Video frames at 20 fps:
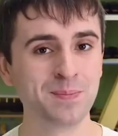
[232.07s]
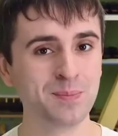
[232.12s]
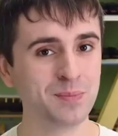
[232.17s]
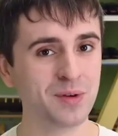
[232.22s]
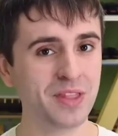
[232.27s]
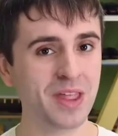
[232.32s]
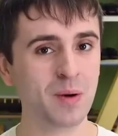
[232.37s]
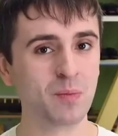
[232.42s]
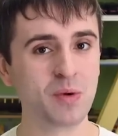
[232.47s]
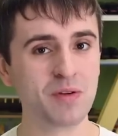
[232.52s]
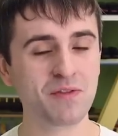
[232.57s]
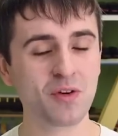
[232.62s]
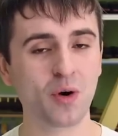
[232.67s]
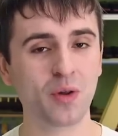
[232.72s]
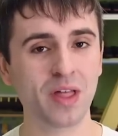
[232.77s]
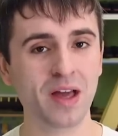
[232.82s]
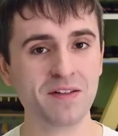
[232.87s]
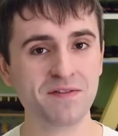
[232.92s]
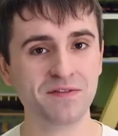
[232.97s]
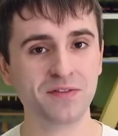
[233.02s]
but then we've
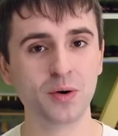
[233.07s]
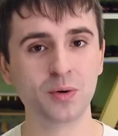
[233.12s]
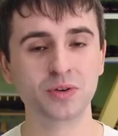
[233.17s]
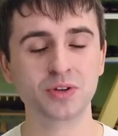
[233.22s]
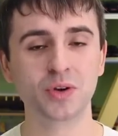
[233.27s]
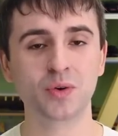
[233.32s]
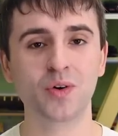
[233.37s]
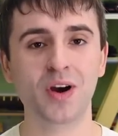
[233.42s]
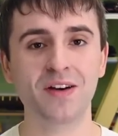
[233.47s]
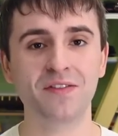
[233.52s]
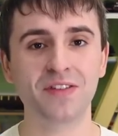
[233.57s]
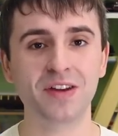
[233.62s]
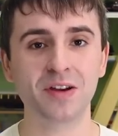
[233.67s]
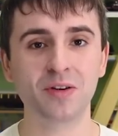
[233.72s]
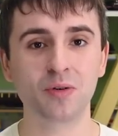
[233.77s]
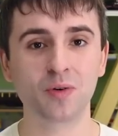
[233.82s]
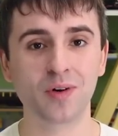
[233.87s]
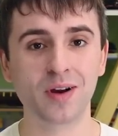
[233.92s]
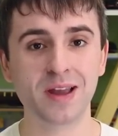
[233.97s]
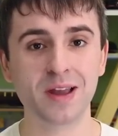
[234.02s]
got that
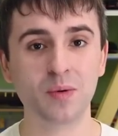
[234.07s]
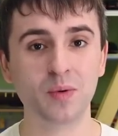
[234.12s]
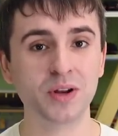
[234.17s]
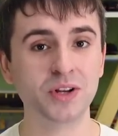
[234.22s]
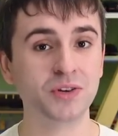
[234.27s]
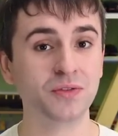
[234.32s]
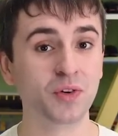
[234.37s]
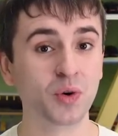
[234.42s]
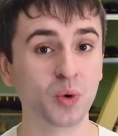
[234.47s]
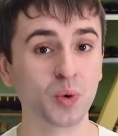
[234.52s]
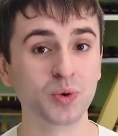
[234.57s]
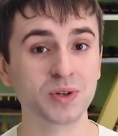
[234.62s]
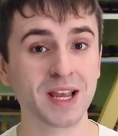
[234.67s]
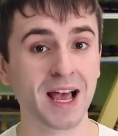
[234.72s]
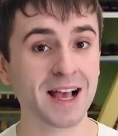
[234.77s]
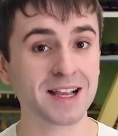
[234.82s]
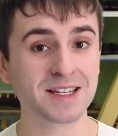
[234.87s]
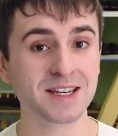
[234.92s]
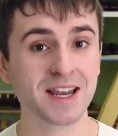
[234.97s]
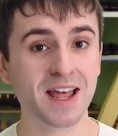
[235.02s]
photographic grey, which of course
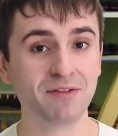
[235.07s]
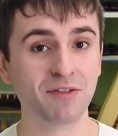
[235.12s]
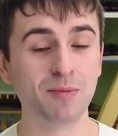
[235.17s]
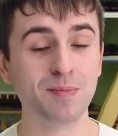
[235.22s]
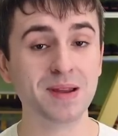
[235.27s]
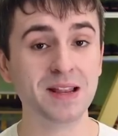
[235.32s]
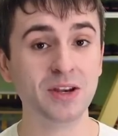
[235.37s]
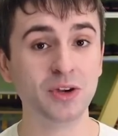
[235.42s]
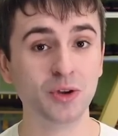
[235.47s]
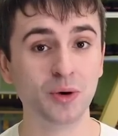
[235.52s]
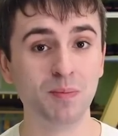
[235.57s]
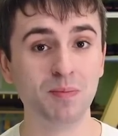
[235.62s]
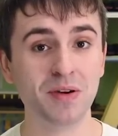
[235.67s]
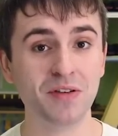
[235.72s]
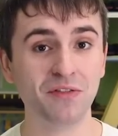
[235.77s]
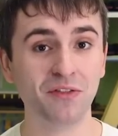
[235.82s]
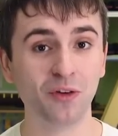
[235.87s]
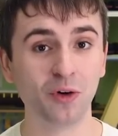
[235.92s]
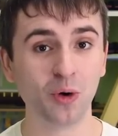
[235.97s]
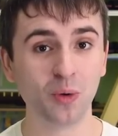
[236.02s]
has never been done
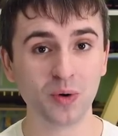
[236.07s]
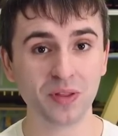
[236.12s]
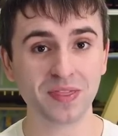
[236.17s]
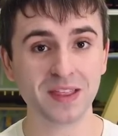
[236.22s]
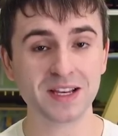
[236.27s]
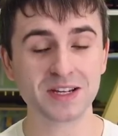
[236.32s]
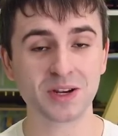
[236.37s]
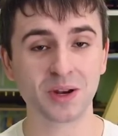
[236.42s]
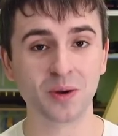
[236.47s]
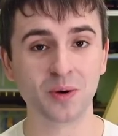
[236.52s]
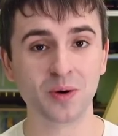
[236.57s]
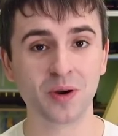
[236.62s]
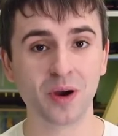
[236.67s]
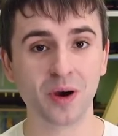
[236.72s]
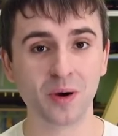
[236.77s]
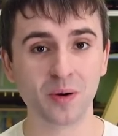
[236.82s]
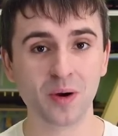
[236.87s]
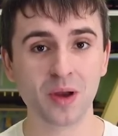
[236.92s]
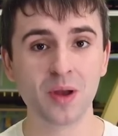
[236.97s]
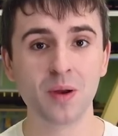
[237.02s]
before with this
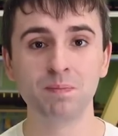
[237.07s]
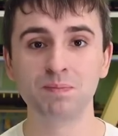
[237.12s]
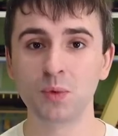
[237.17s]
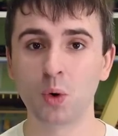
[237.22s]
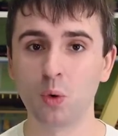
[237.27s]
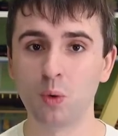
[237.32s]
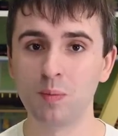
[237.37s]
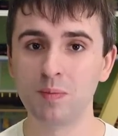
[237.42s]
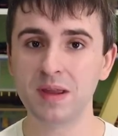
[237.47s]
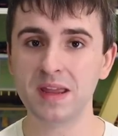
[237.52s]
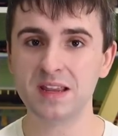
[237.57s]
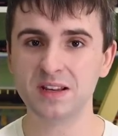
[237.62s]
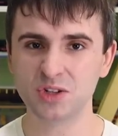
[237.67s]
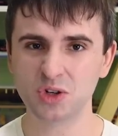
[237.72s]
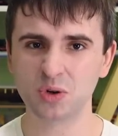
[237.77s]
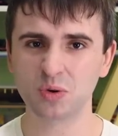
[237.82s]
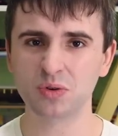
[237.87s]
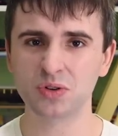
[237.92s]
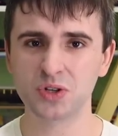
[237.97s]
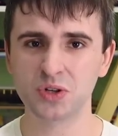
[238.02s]
loco. Hornby
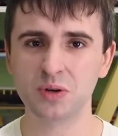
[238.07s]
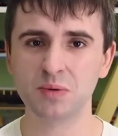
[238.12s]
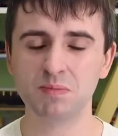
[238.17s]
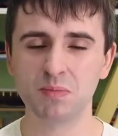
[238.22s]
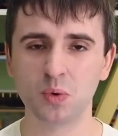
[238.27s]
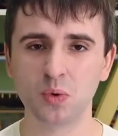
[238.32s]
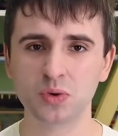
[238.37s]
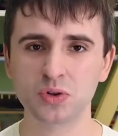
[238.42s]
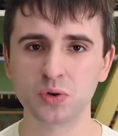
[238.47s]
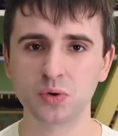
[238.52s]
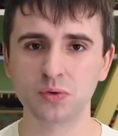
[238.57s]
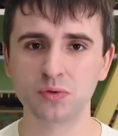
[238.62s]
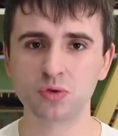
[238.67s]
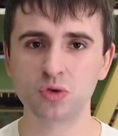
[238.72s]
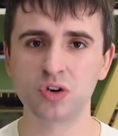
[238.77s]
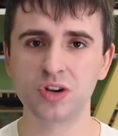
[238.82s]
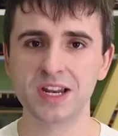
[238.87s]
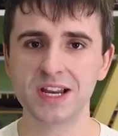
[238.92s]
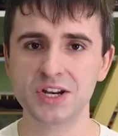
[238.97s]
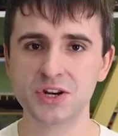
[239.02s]
stuck to more sort of
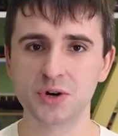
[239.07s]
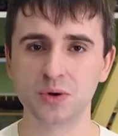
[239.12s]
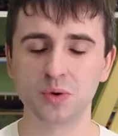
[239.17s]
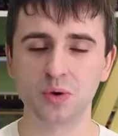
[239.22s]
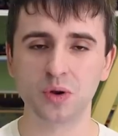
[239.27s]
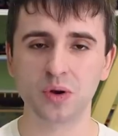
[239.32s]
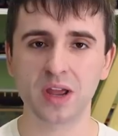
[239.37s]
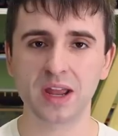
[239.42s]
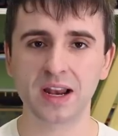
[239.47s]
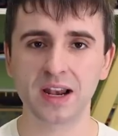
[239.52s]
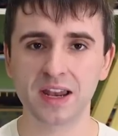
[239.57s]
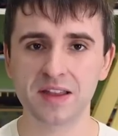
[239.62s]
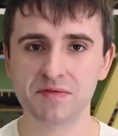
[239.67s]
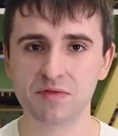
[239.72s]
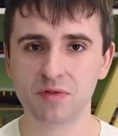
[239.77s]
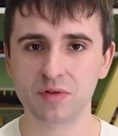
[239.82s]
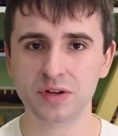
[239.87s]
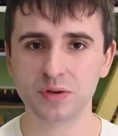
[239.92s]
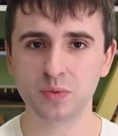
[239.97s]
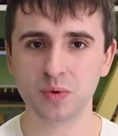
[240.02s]
traditional looking
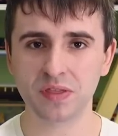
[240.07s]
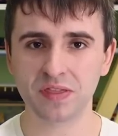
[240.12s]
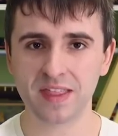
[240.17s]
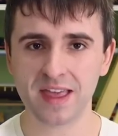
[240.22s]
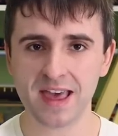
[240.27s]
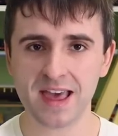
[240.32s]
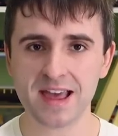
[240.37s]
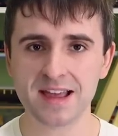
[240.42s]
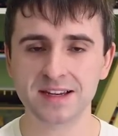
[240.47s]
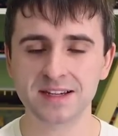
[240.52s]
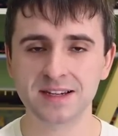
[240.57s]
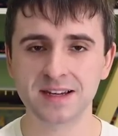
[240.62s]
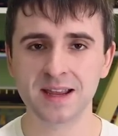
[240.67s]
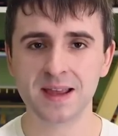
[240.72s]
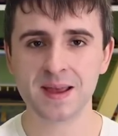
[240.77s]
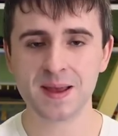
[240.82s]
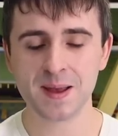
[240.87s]
liveries with theirs.